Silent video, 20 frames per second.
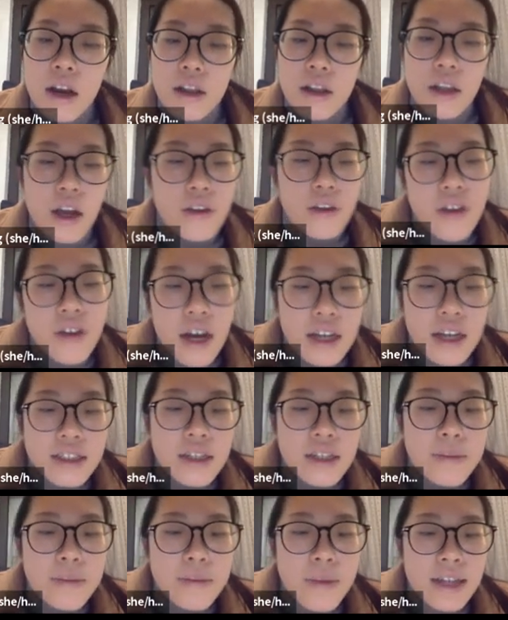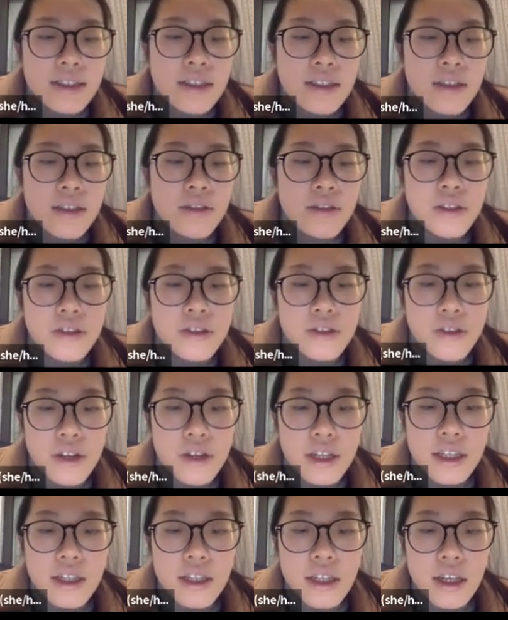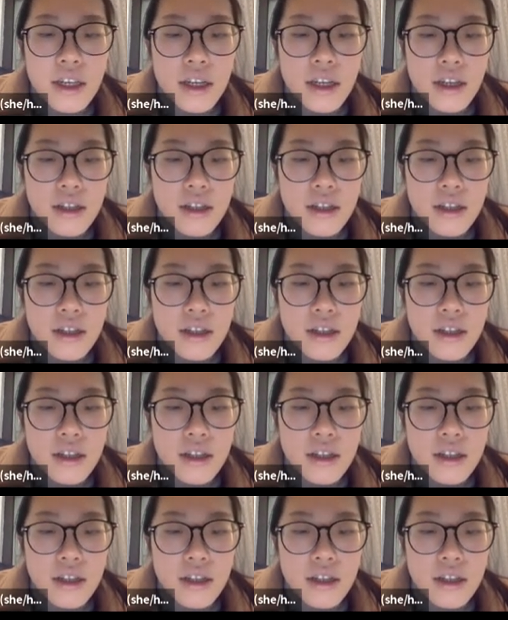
a lot of other methods of the string.